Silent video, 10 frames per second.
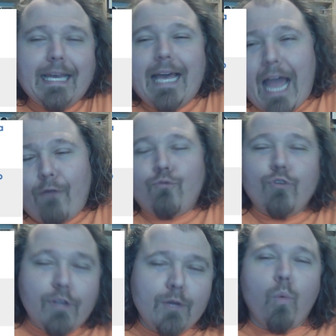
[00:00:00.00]
I
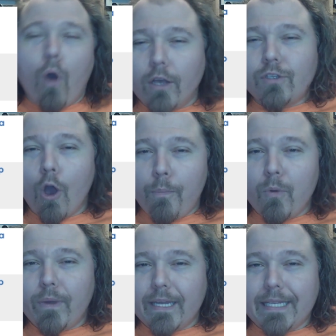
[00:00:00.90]
really was hoping
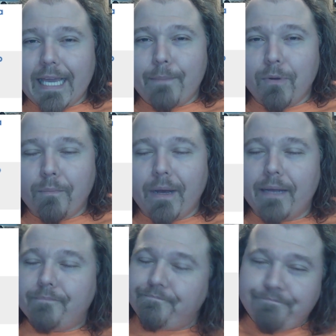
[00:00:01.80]
we could keep them,
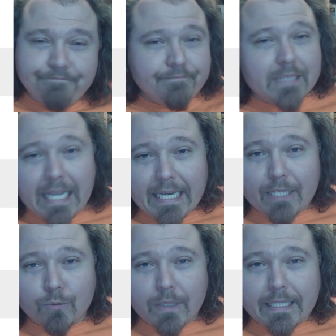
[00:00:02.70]
but it
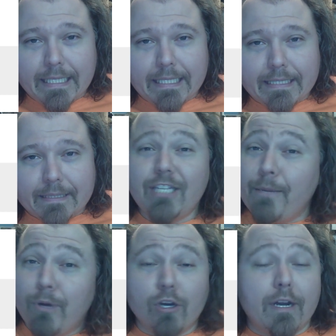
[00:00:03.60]
is what it is.
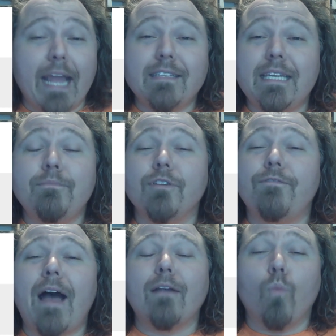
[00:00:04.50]
Jake Berger can't seem to
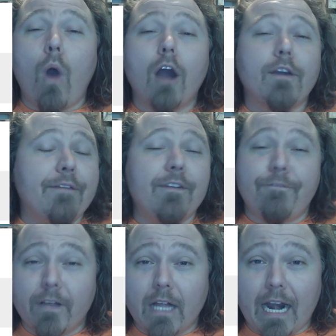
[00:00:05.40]
find water if he
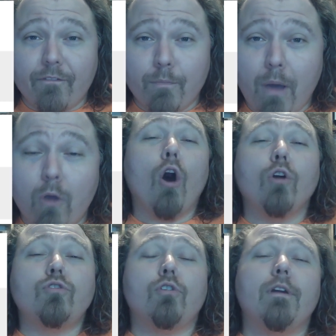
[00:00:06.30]
fell out of a boat.
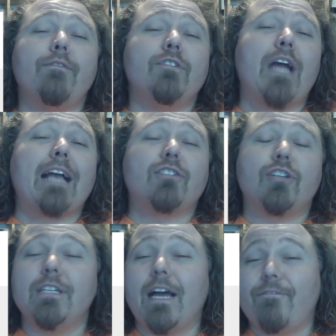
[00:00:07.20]
Also, Griffin Jacks
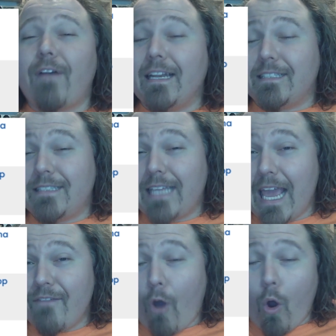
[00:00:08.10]
could not find a
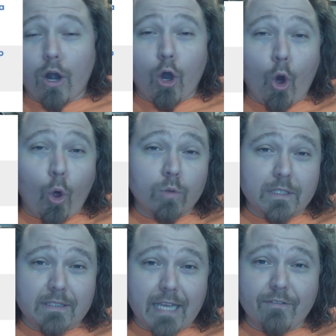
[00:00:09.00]
save or a hold to
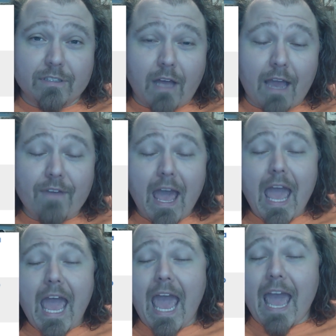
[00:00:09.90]
save his
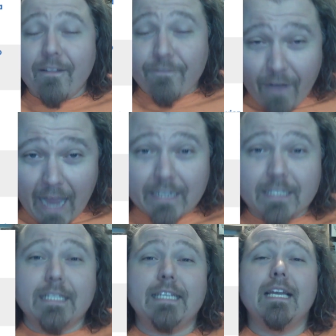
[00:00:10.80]
life. And
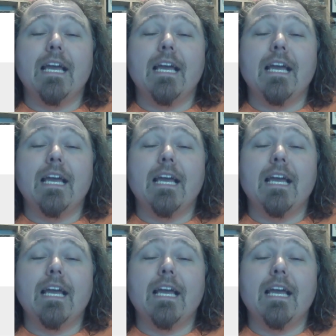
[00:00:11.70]
finally,